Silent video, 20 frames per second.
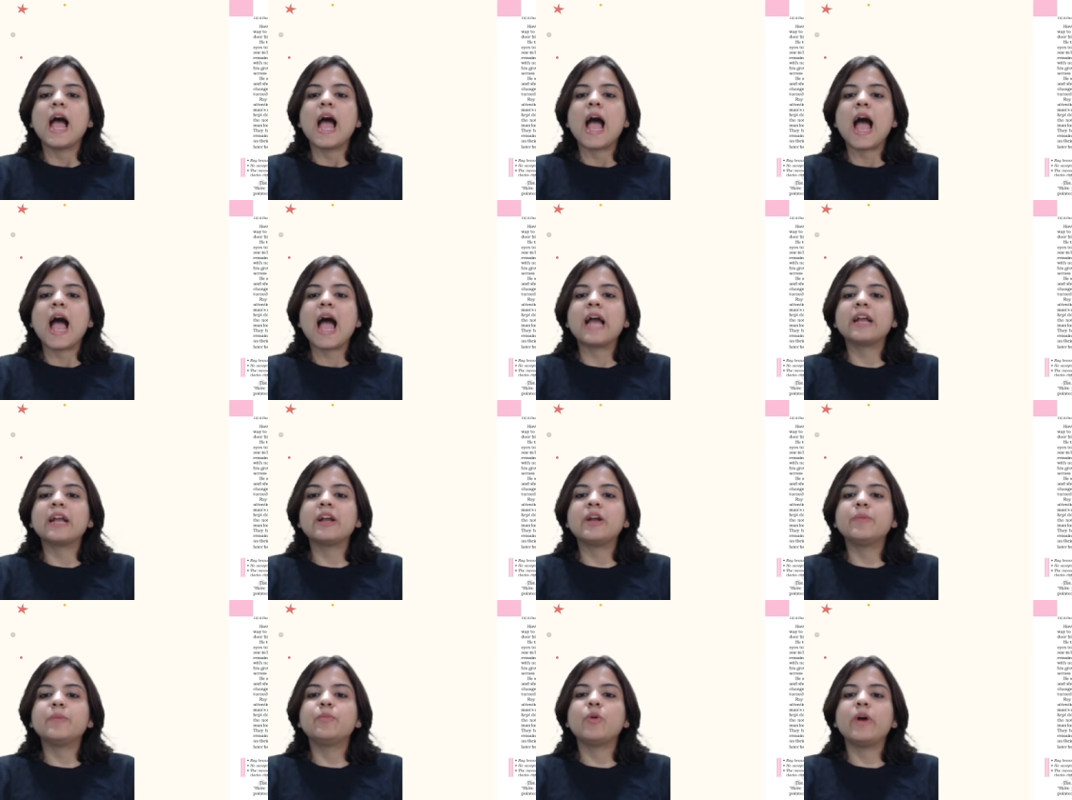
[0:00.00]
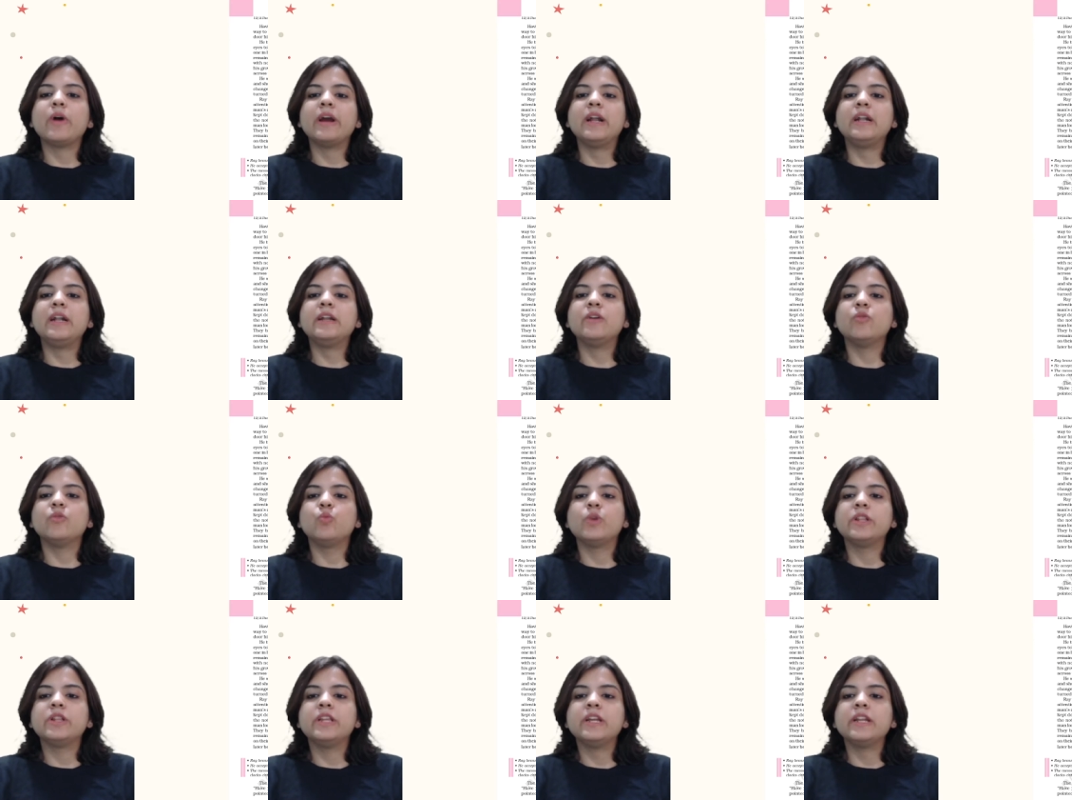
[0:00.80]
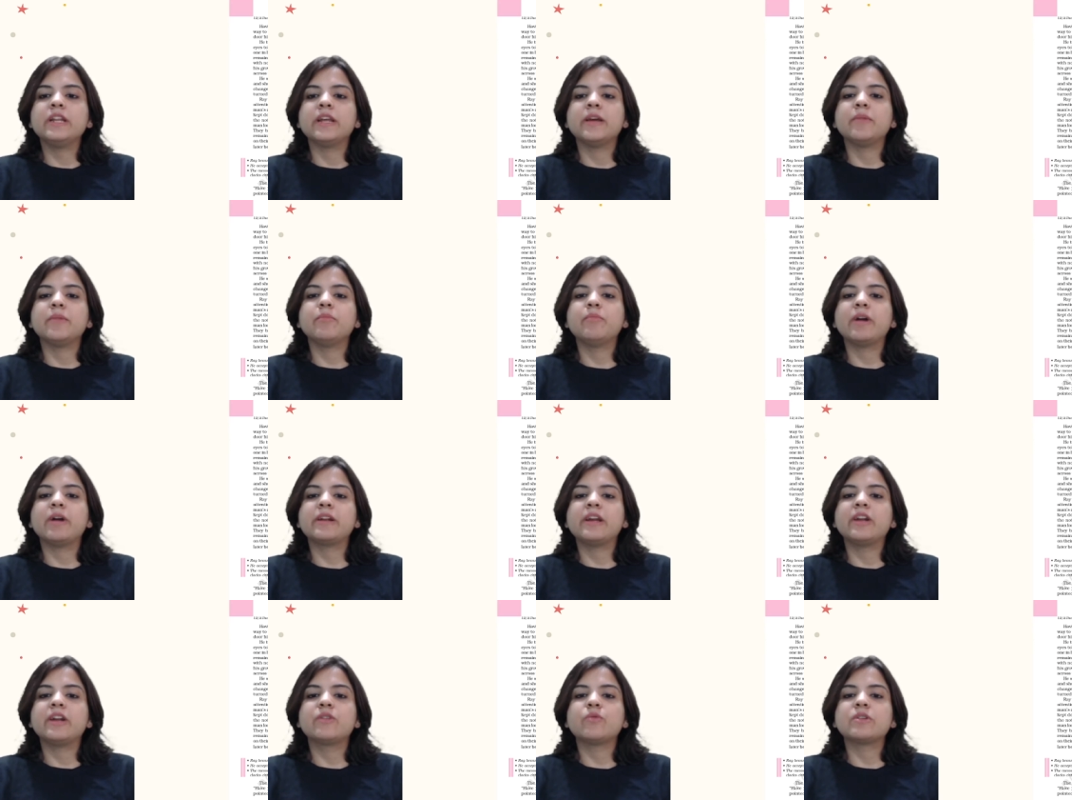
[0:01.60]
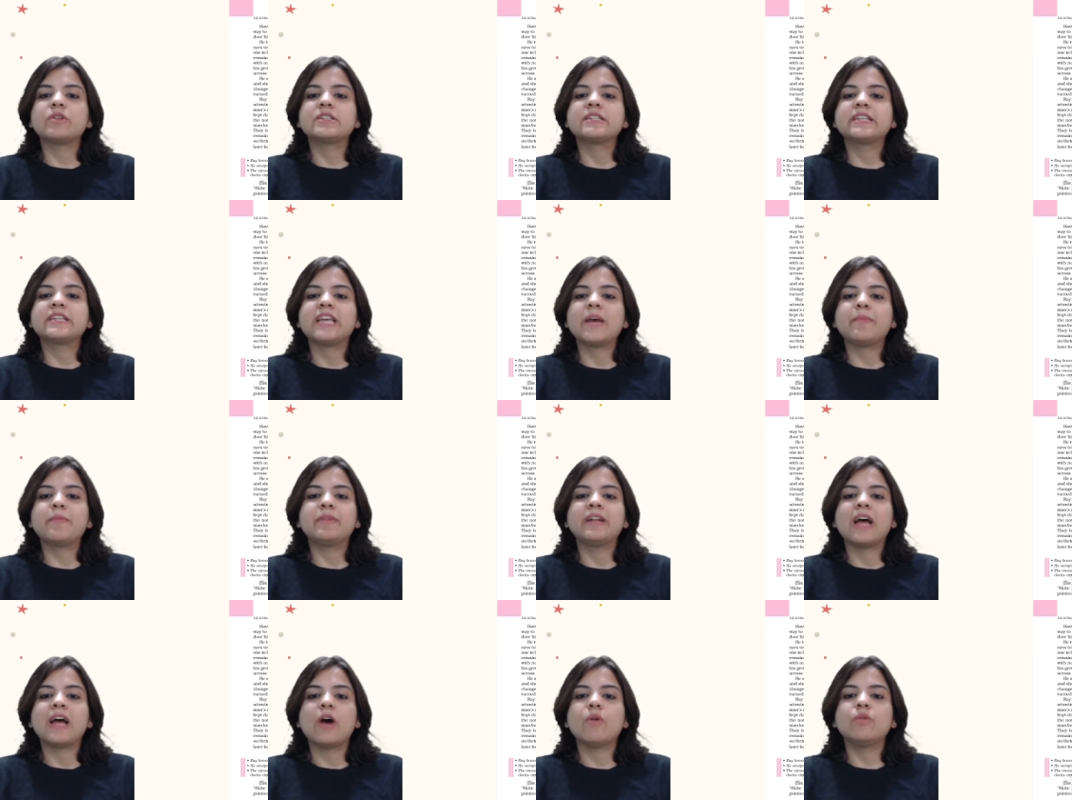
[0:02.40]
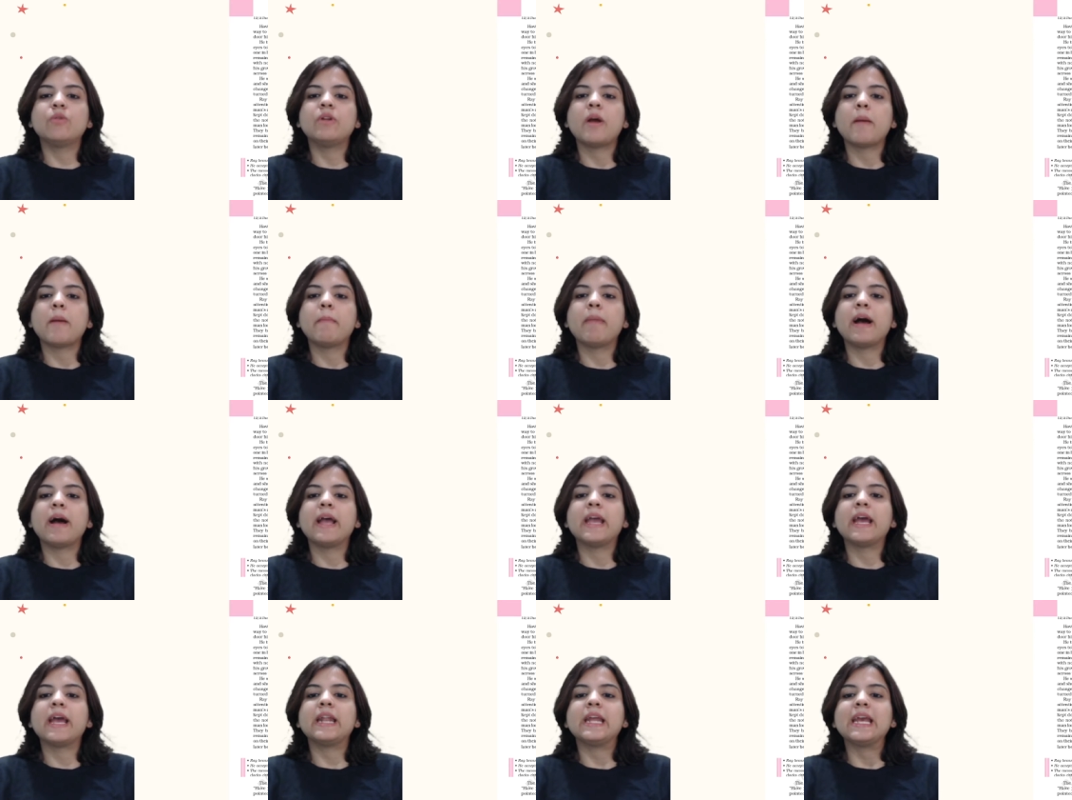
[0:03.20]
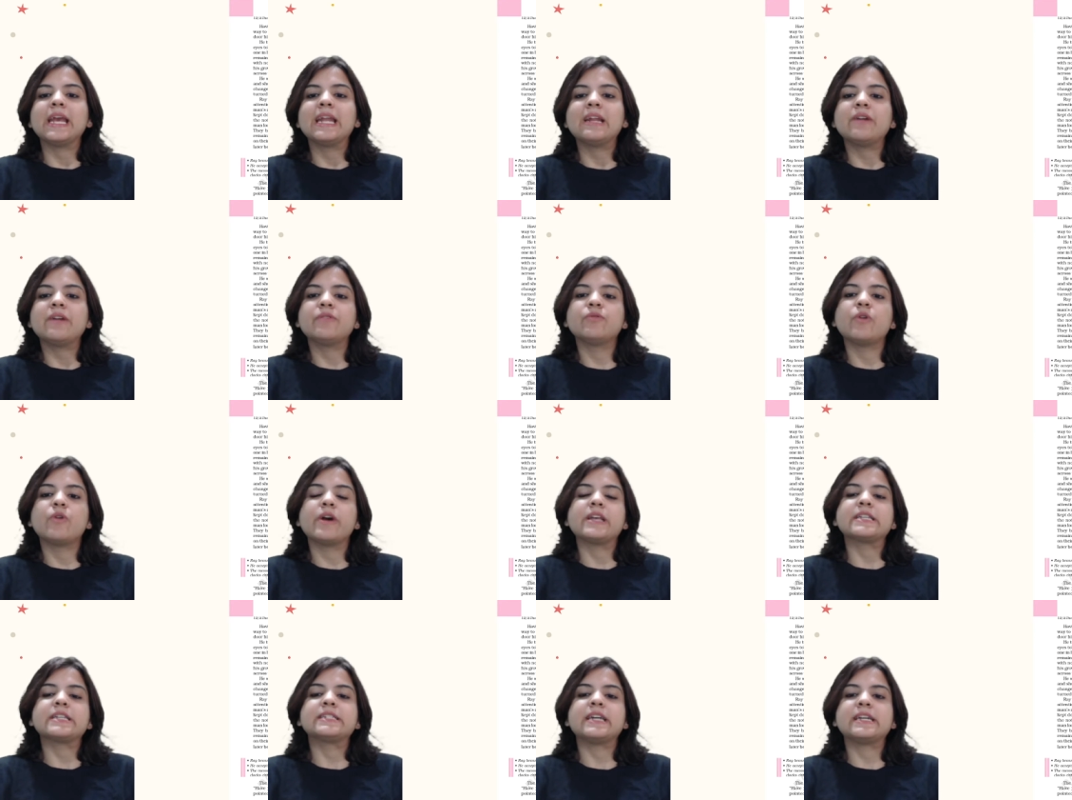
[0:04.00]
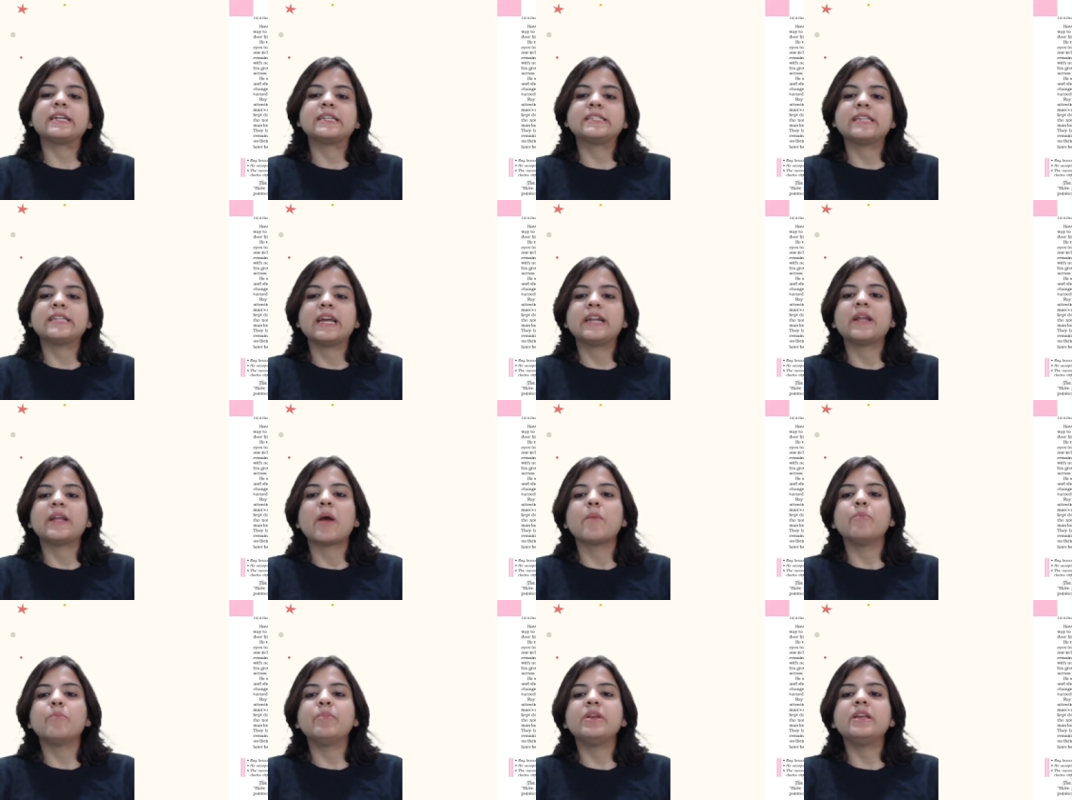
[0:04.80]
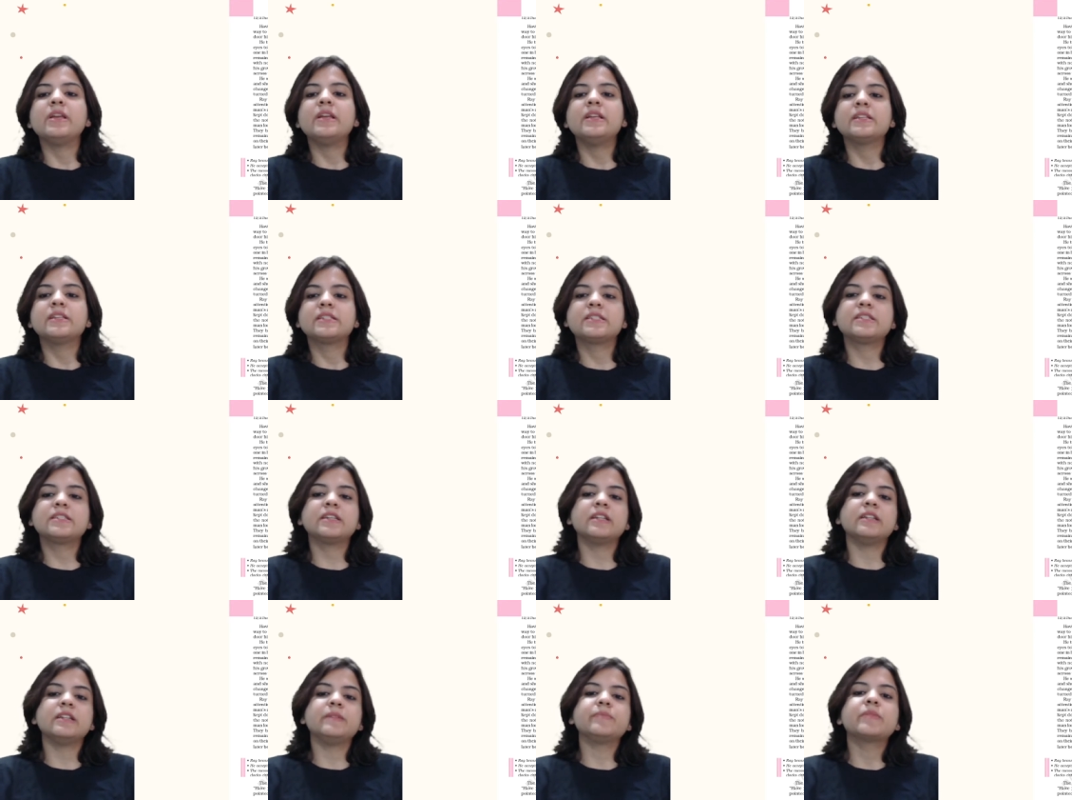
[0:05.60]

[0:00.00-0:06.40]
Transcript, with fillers: Anger boiled within him, but it was kept down by an inner voice that said, "Be still."